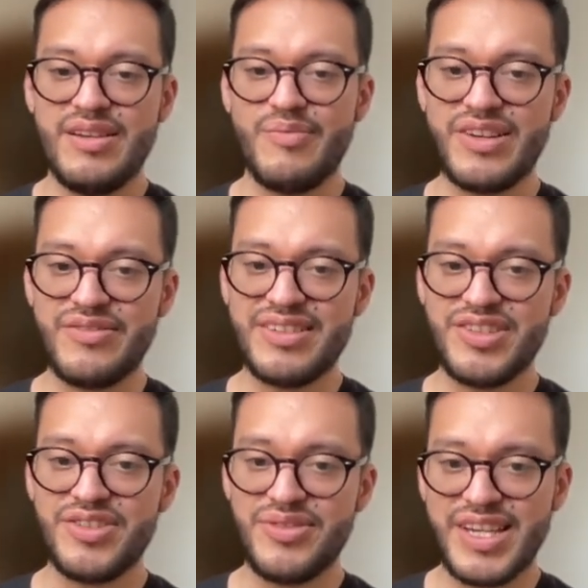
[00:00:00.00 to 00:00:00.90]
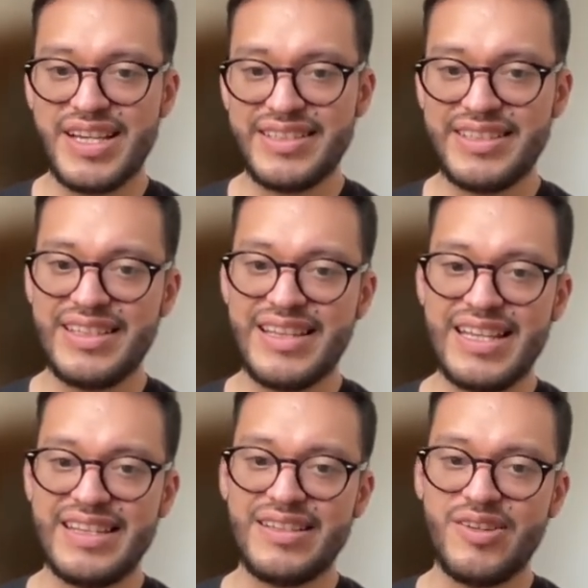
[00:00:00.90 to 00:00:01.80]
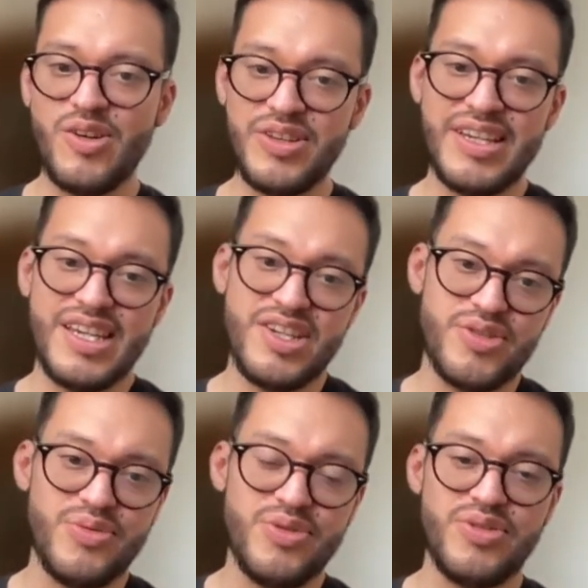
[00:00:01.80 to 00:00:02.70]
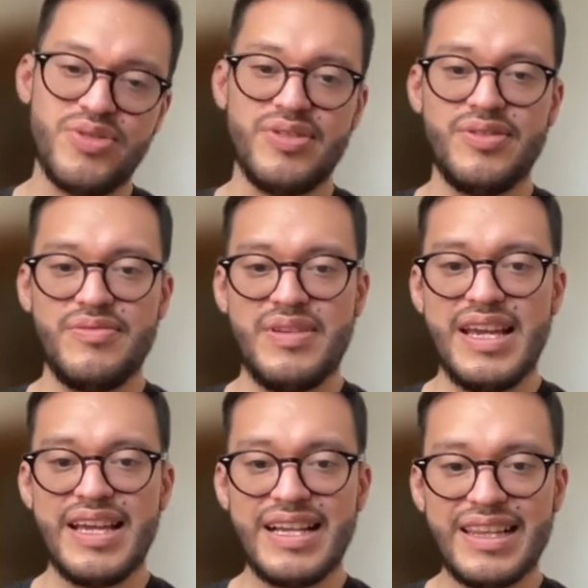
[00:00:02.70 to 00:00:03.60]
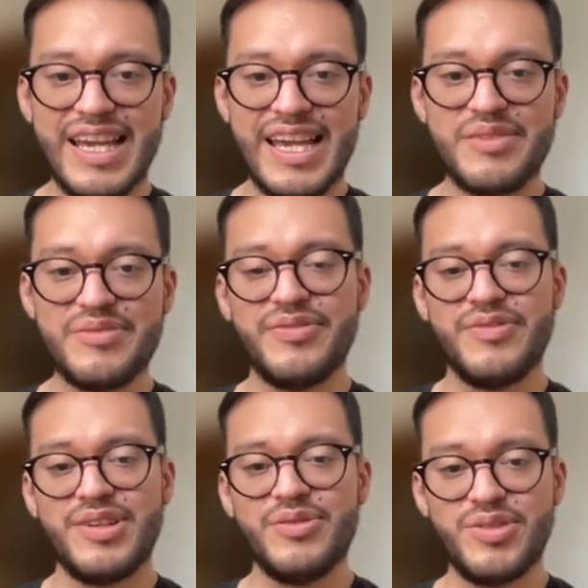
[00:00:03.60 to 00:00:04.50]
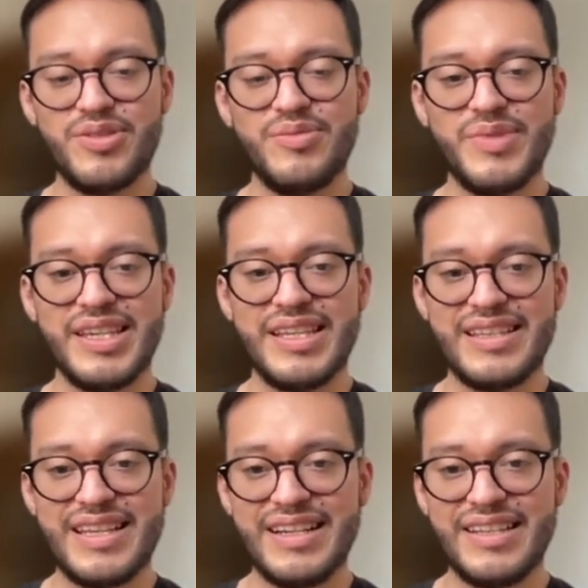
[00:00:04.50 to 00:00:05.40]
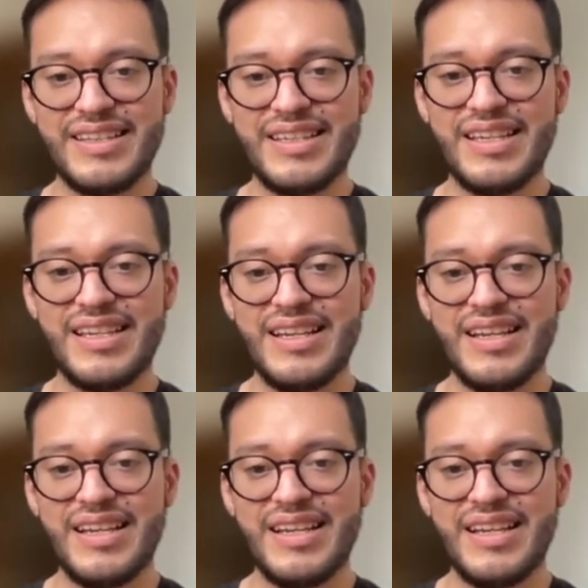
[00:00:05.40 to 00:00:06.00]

My research suggests that other issues and claims for autonomy, integrity,